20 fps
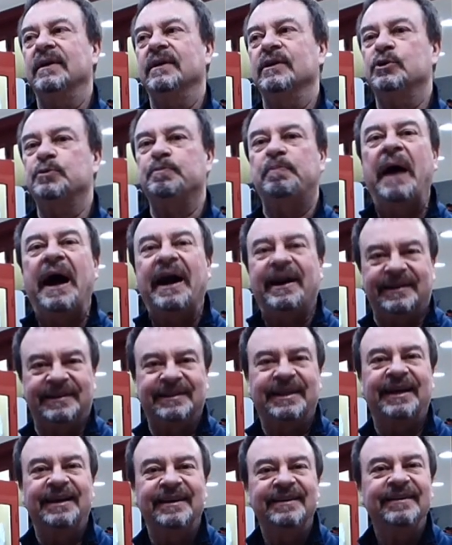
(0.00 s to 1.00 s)

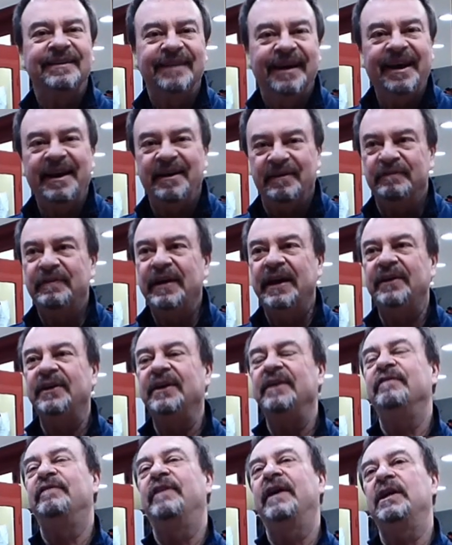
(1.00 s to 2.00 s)
Spartan,
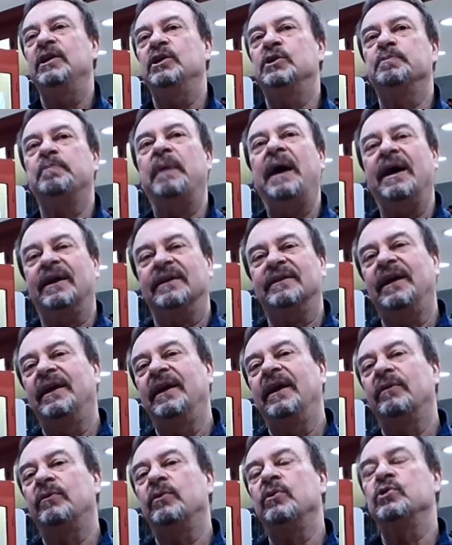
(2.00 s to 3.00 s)
very
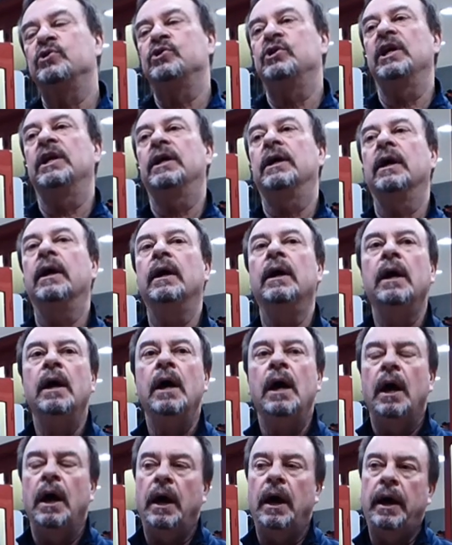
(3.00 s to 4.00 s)
Spartan and rustic
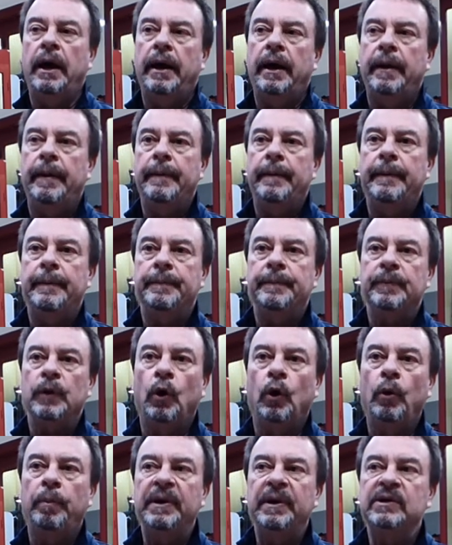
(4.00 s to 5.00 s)

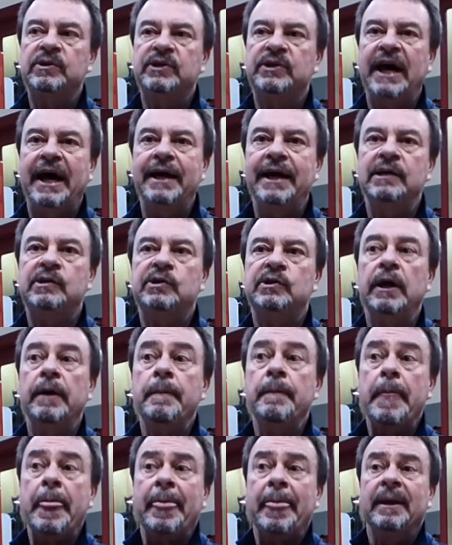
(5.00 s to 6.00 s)
open sights.
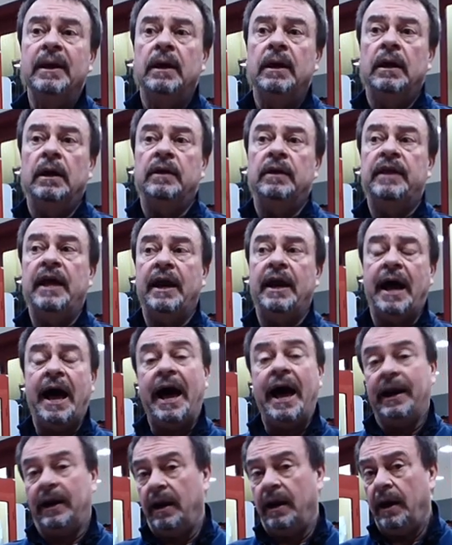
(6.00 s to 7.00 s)
They
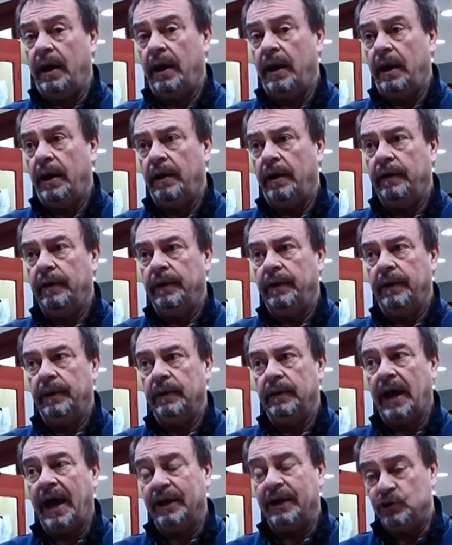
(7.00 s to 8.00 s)

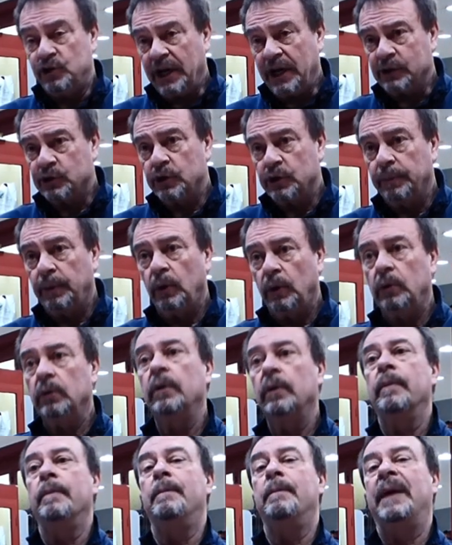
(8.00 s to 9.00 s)
are
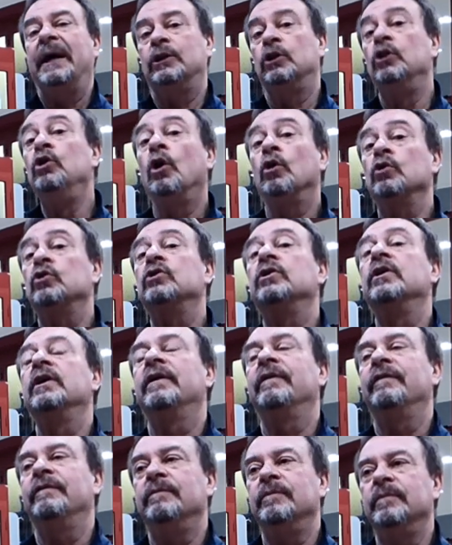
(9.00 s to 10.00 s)
adjustable, but not
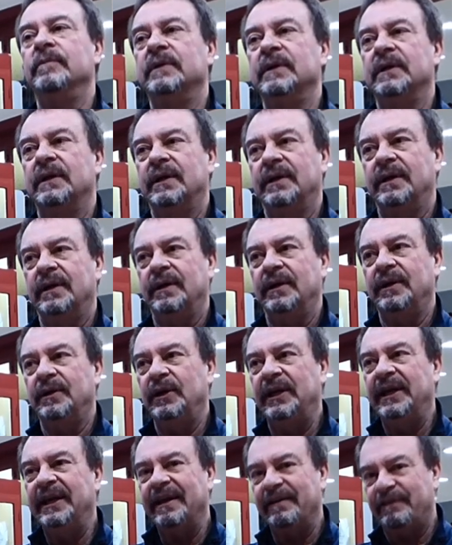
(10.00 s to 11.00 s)

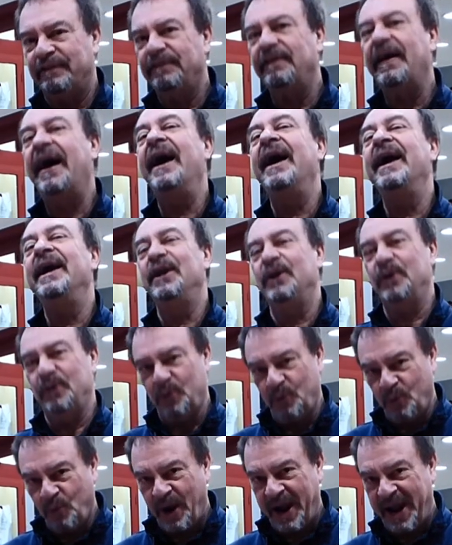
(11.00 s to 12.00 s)
in a
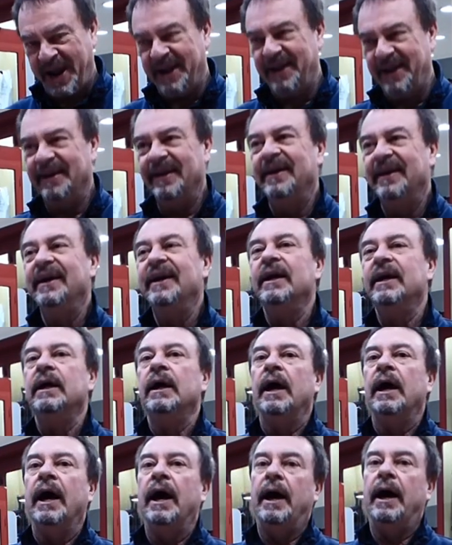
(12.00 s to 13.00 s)
fine way.
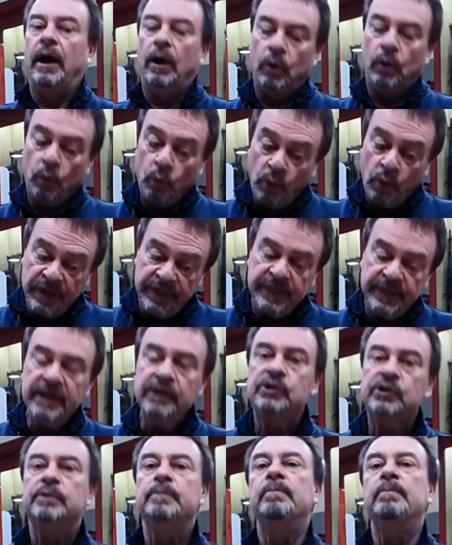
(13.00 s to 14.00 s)
With
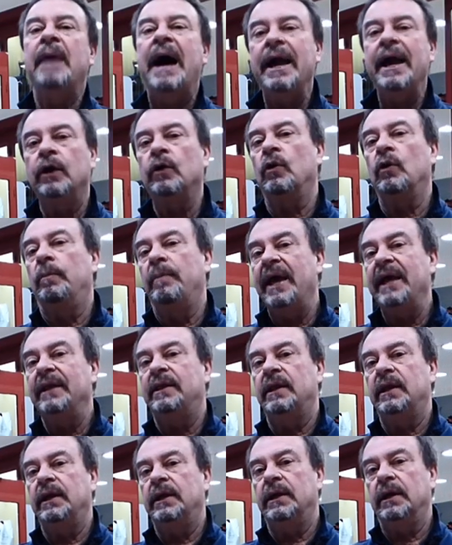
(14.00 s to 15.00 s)
this
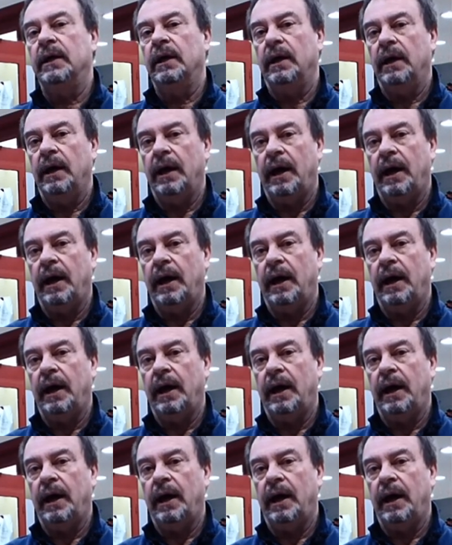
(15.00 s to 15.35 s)
micrometric